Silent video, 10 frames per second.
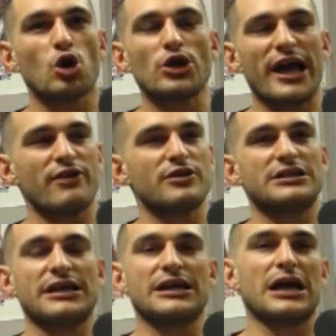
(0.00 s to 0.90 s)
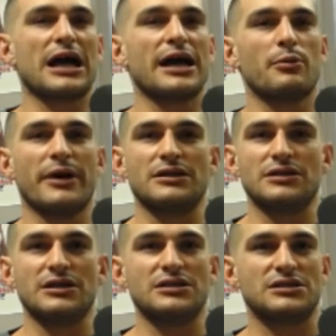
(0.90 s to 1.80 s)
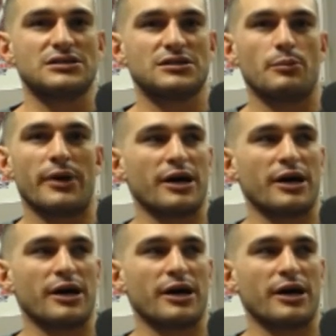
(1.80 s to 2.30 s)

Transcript: sold everything, got out of my lease,